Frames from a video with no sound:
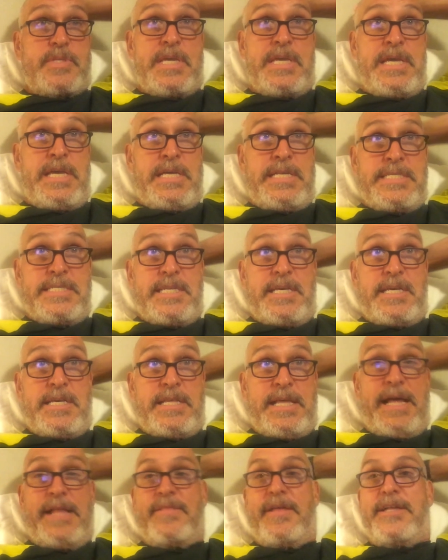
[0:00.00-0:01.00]
And
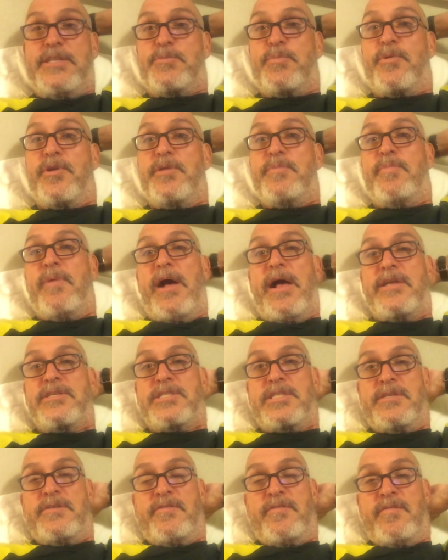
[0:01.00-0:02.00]
that's pretty
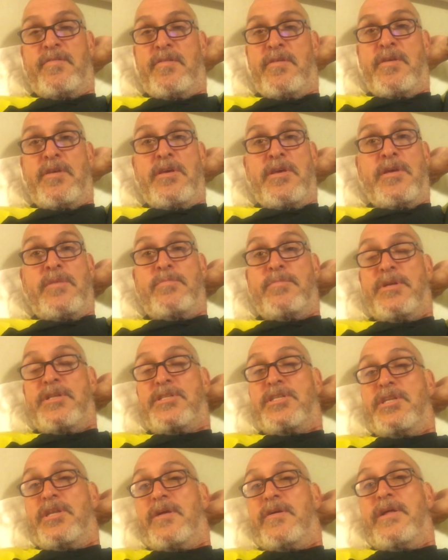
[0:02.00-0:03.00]
positive.
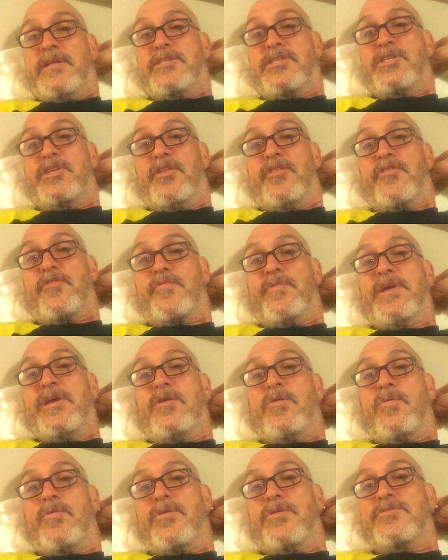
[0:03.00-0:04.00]
But, I'm still three
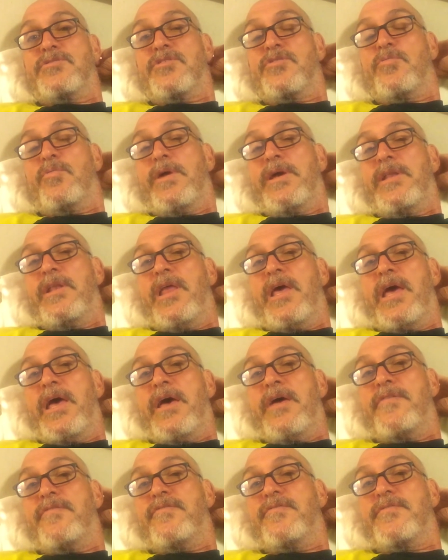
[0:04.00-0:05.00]
quarters of the way
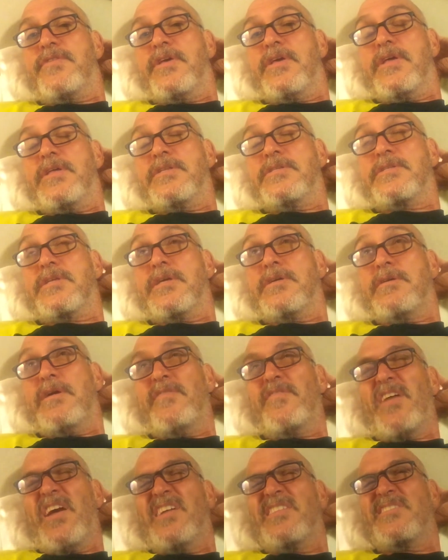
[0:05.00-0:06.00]
left. So
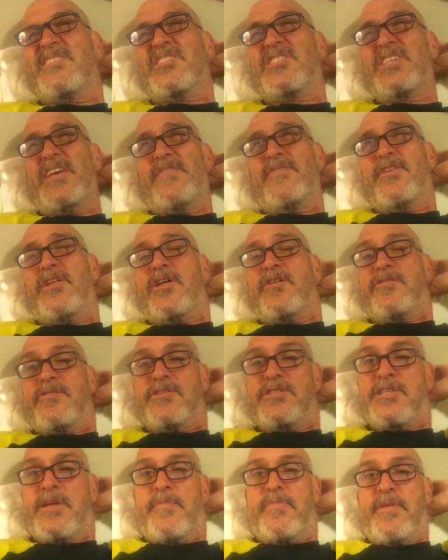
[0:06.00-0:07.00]
I've got 700
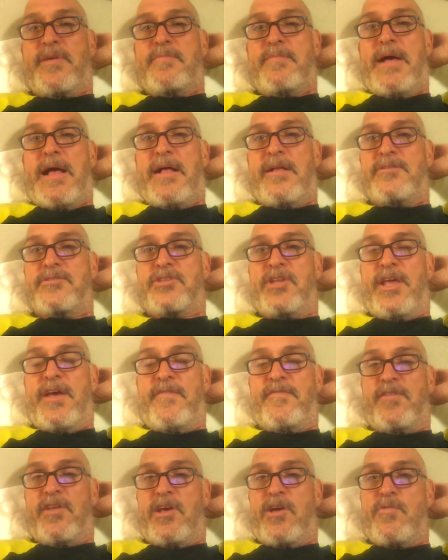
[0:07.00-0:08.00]
and something miles
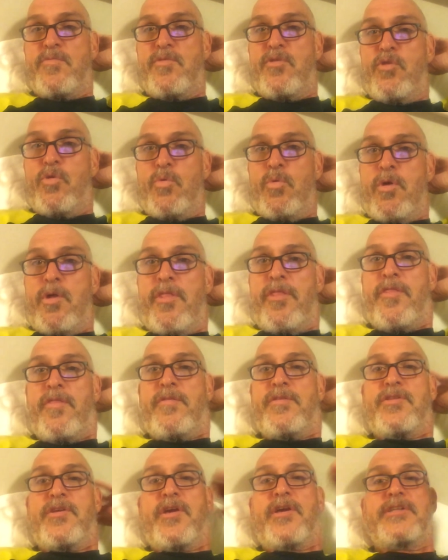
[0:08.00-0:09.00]
left to go north
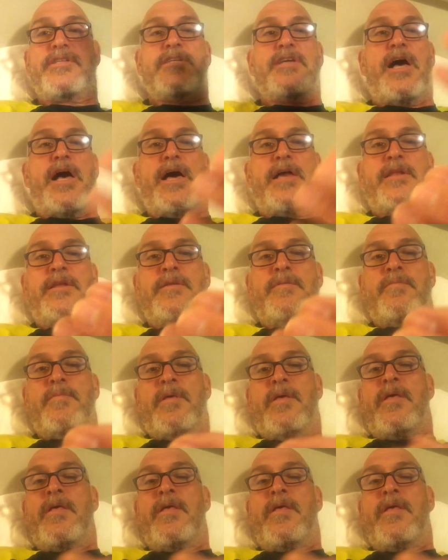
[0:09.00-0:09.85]
to Katahdin.